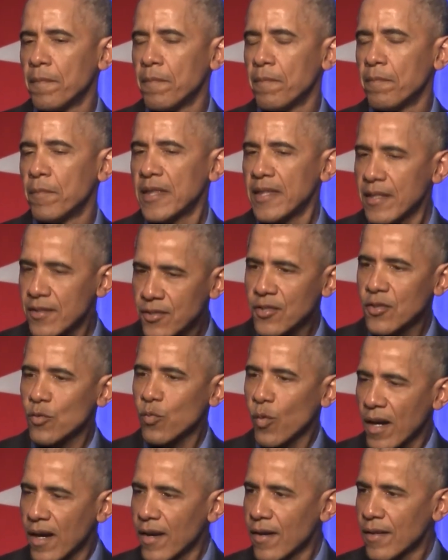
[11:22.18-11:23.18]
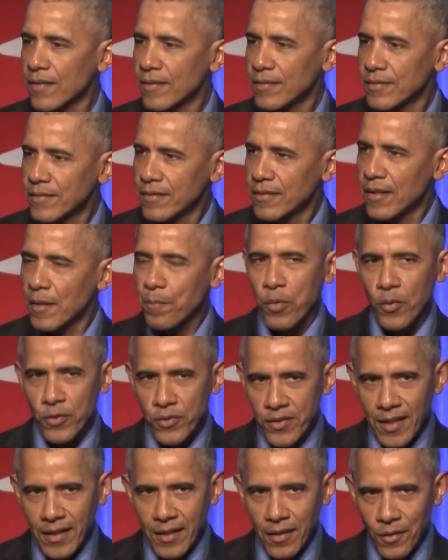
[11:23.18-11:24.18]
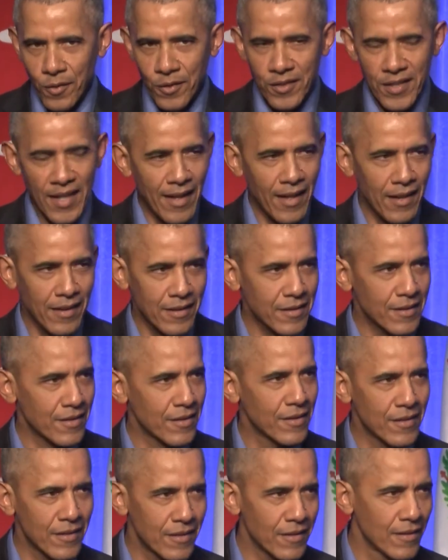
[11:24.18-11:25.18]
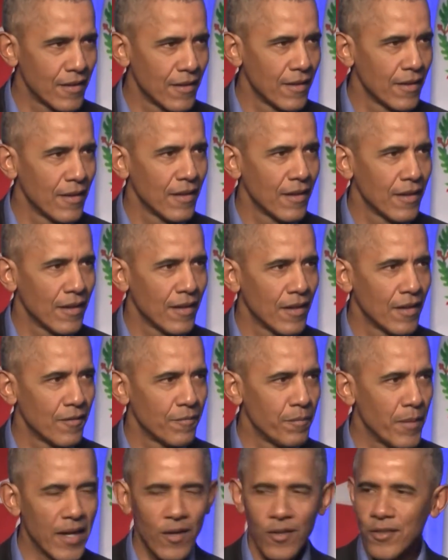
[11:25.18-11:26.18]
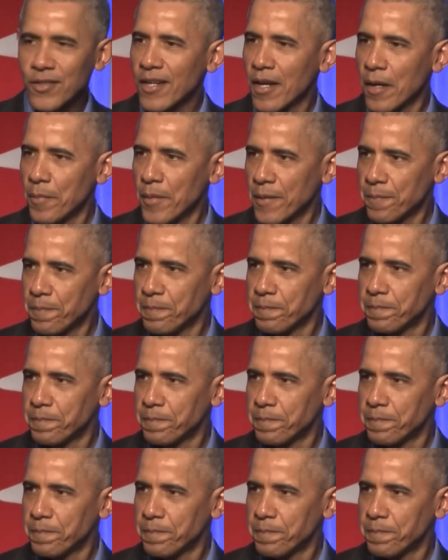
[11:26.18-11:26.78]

But this is where the particular talents of mayors come in.